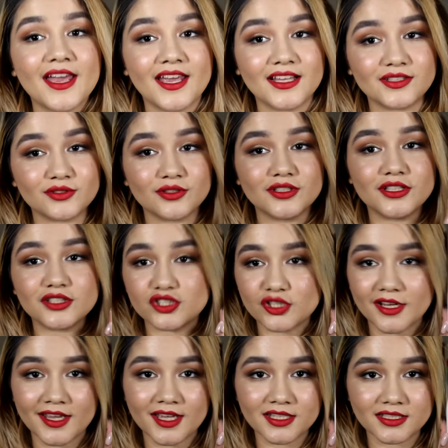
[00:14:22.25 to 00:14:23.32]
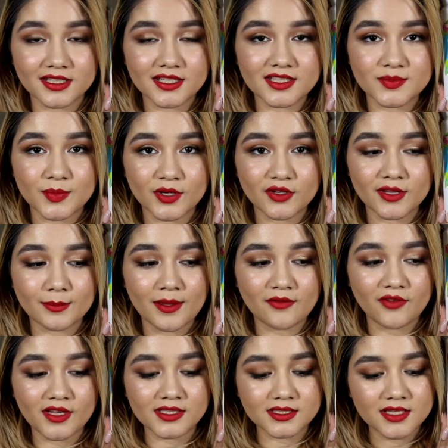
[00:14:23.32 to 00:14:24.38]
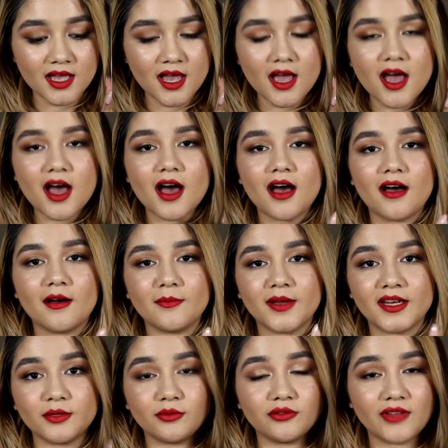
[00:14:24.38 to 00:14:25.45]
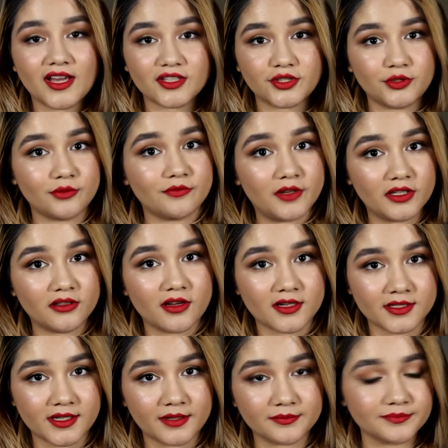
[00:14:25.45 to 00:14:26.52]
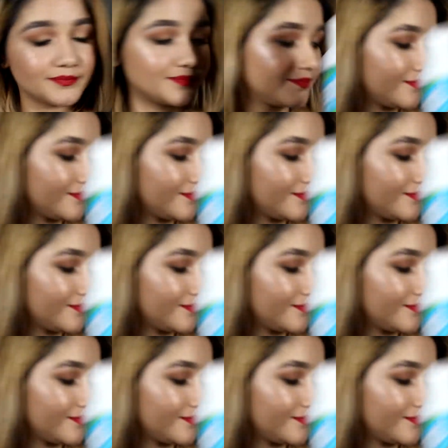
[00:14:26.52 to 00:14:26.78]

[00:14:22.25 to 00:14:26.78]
It's gigantic. It's bigger than my face, and it will last you a very long time.